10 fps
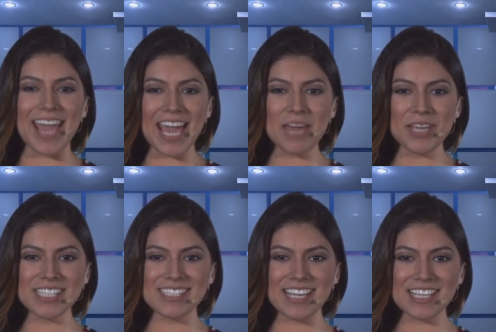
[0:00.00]

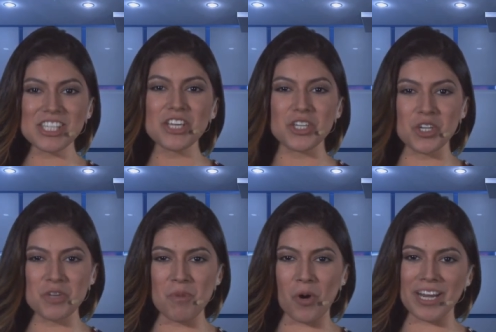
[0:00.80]
ABC's
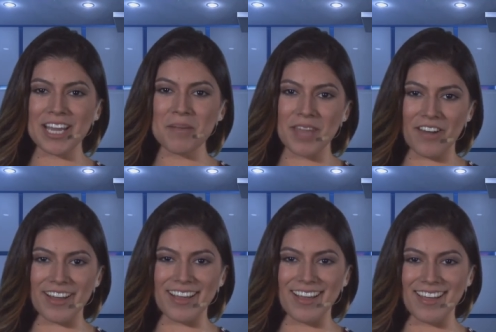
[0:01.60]
Good Morning
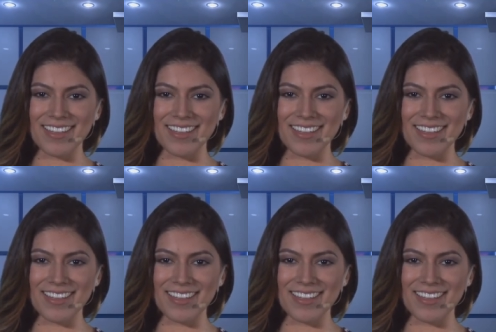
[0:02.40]
America